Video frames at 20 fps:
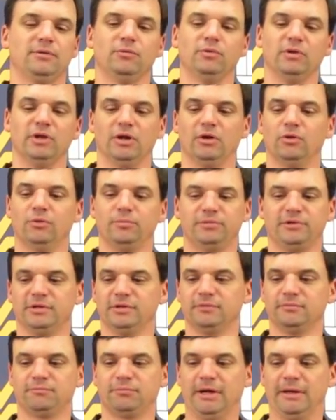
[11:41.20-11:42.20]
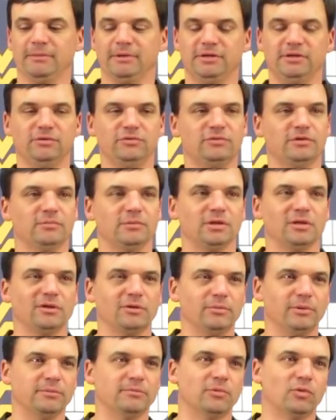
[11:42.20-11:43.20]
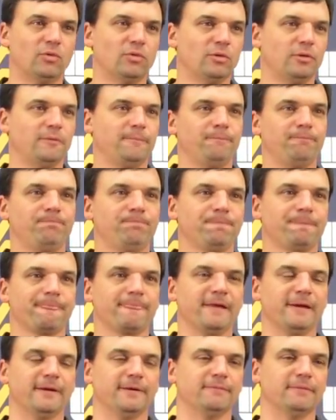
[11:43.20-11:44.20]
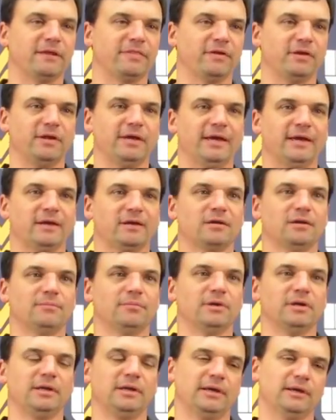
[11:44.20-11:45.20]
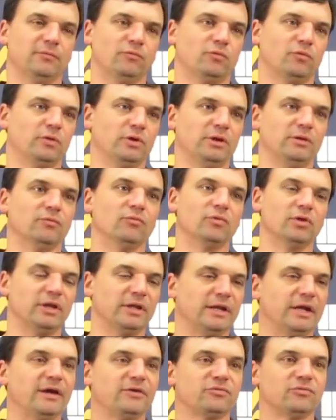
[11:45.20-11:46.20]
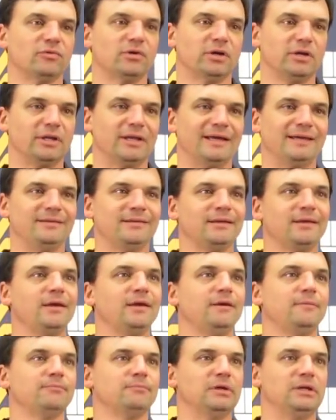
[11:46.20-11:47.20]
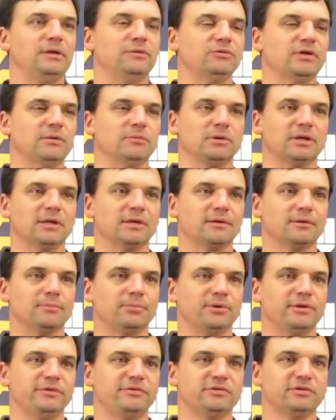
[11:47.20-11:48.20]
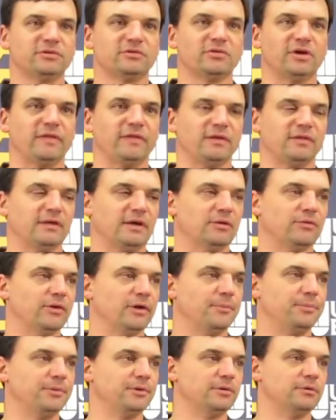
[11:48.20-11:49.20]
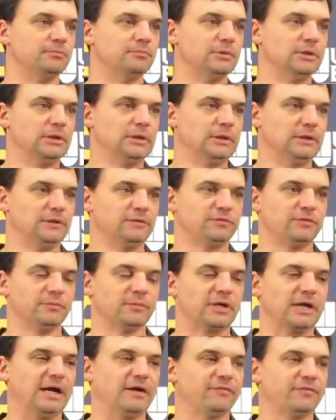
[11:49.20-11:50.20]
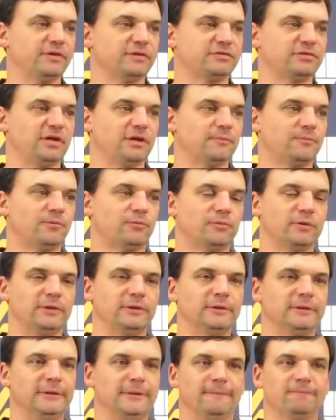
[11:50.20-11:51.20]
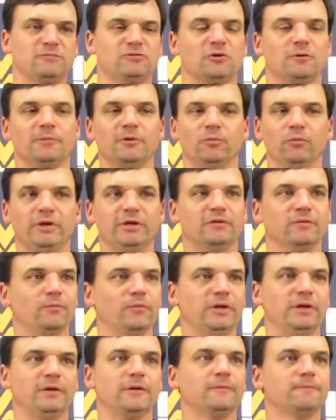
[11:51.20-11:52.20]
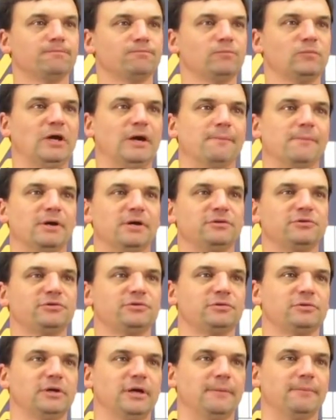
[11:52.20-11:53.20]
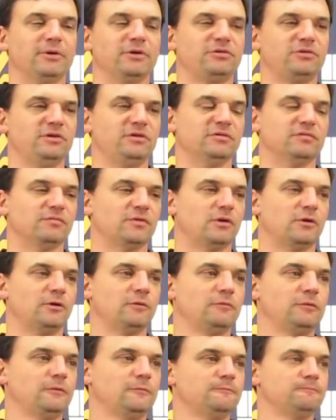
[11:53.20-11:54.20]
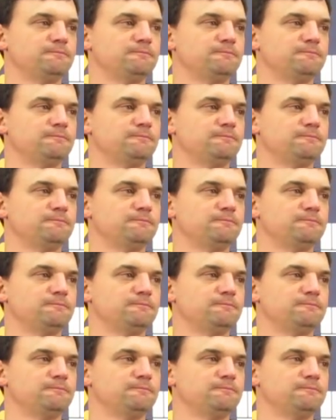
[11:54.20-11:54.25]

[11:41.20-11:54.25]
We had hoped to probably use him a little bit more. I thought he had one really nice run late in the game, and he was able to get a completion, so I think that'll help him from a confidence standpoint. It's going to be week to week how much he's involved.